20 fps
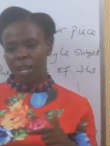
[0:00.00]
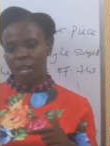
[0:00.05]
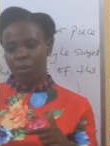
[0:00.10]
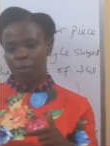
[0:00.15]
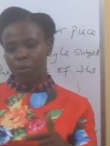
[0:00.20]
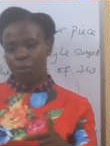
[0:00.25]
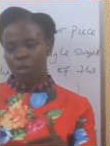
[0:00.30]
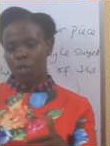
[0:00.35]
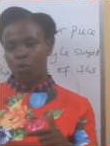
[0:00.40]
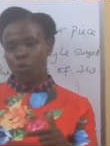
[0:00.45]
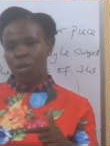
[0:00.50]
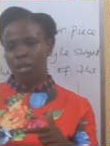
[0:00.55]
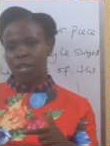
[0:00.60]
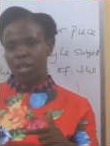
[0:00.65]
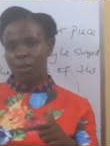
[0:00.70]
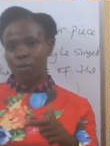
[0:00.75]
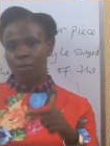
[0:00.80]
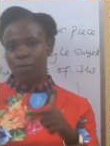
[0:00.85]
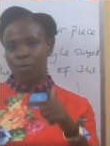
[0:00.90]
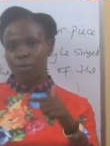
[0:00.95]
in between
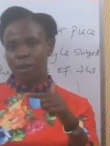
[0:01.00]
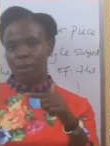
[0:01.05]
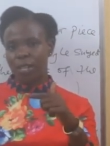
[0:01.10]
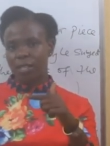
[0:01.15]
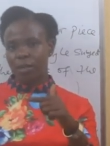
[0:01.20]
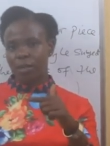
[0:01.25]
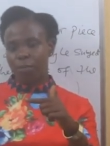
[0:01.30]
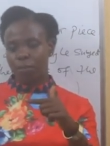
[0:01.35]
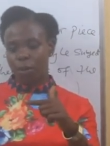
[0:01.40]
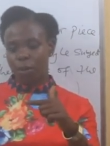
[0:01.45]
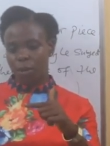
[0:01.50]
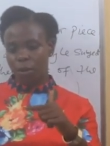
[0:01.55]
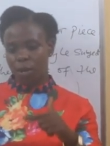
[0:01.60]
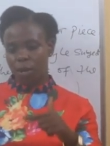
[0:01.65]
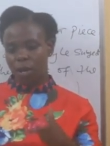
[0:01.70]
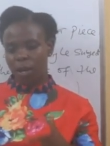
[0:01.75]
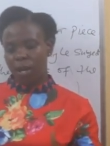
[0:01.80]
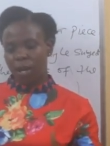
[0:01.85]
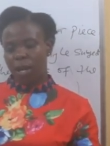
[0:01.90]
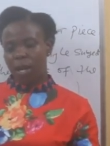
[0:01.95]
the first block
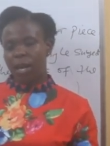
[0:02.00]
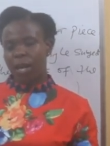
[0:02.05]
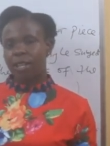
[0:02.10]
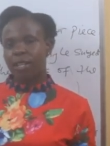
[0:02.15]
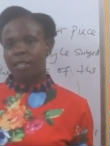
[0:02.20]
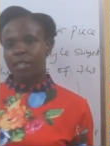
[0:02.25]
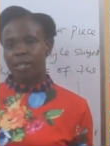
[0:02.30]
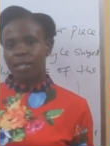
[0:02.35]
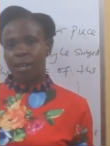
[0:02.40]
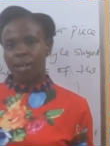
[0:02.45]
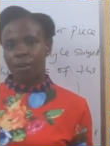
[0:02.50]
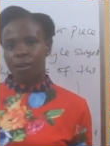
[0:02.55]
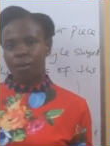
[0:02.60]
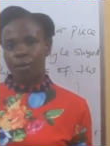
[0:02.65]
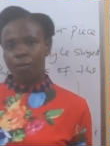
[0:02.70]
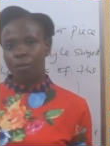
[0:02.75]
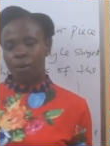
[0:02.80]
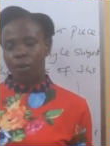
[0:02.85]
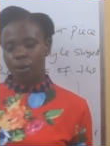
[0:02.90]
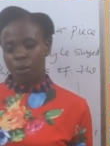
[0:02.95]
and the
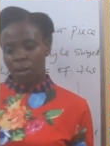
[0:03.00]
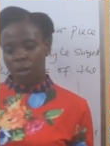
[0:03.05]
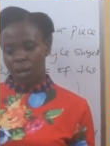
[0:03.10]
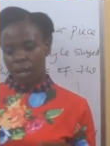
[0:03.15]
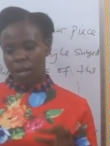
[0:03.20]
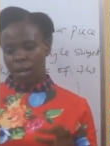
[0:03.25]
second block.